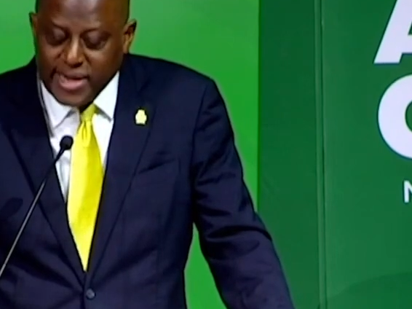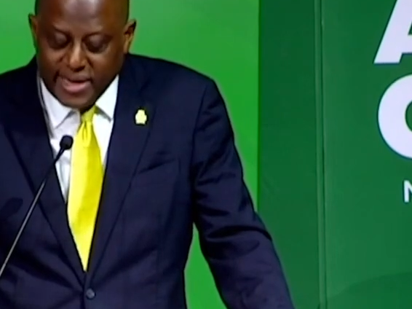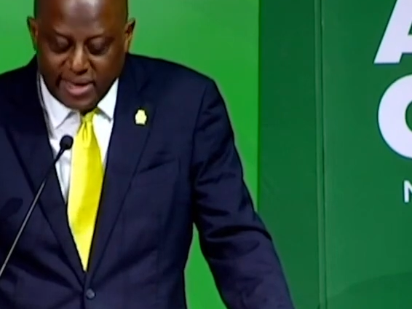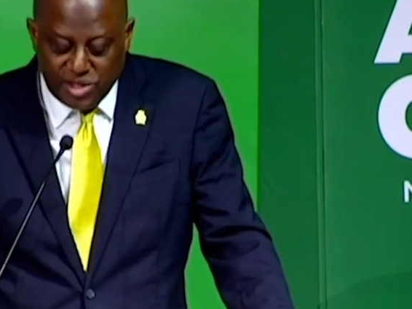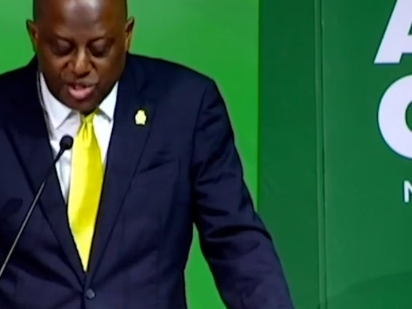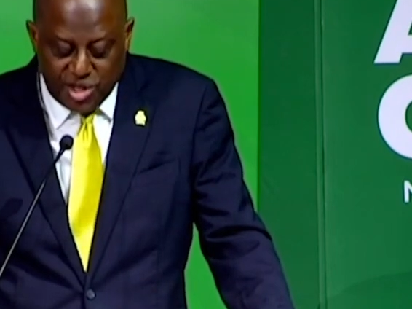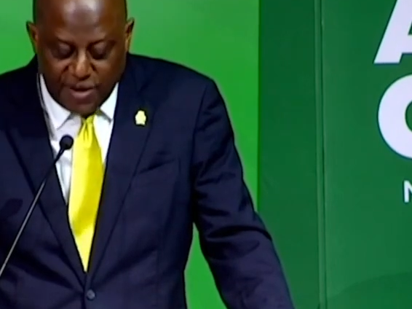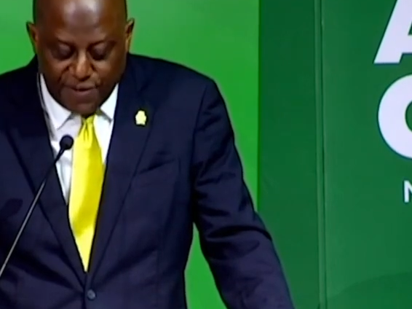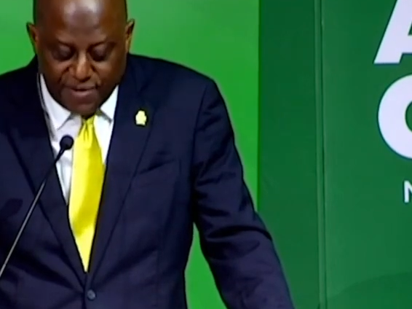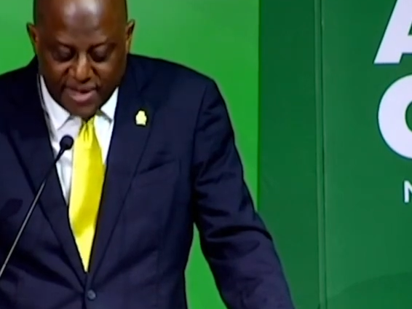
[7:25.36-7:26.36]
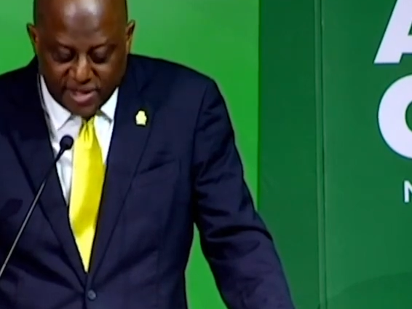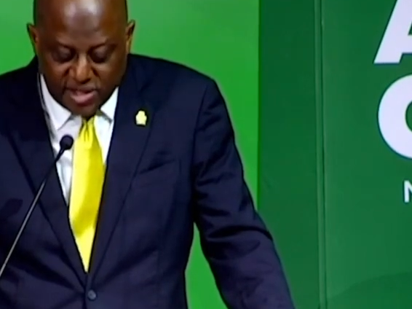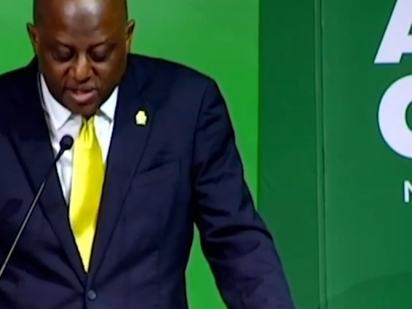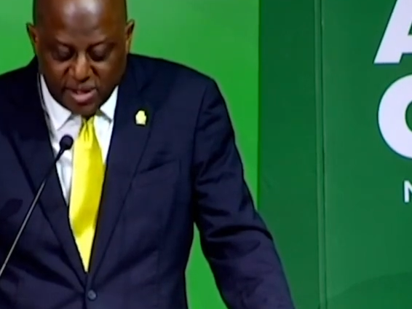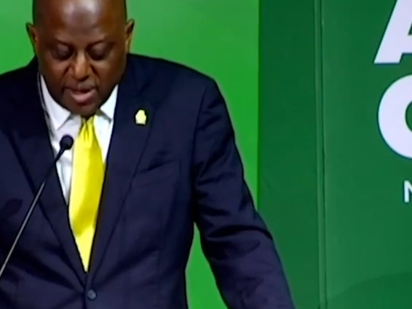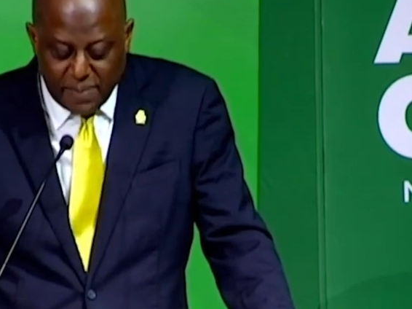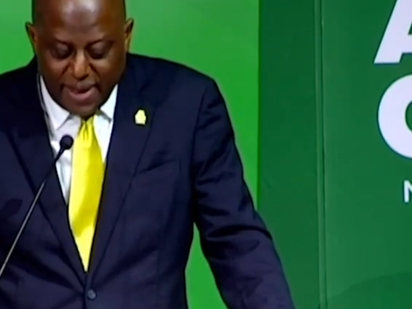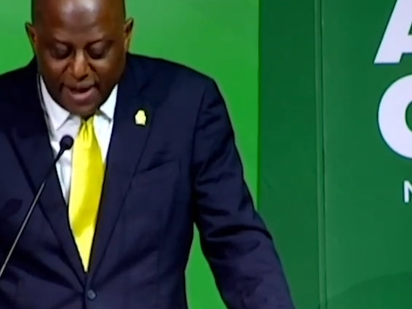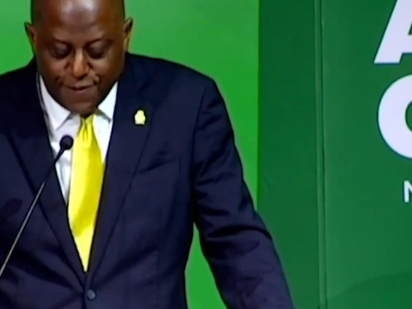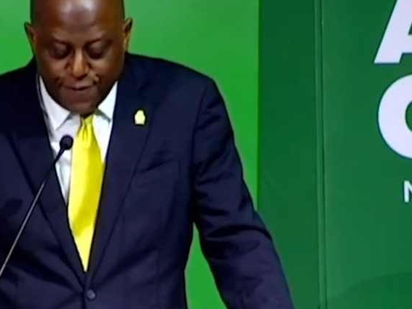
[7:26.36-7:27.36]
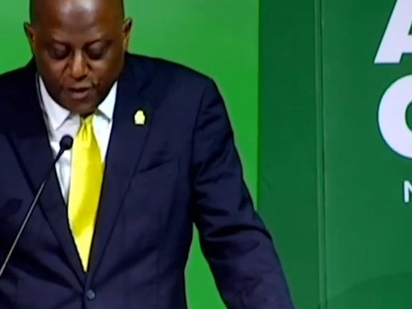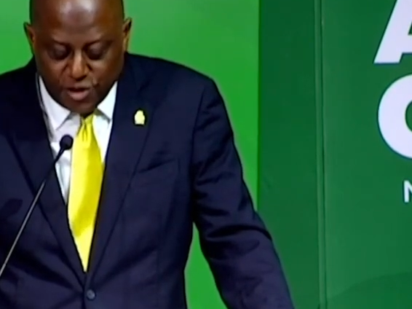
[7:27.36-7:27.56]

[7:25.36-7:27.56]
We can achieve this by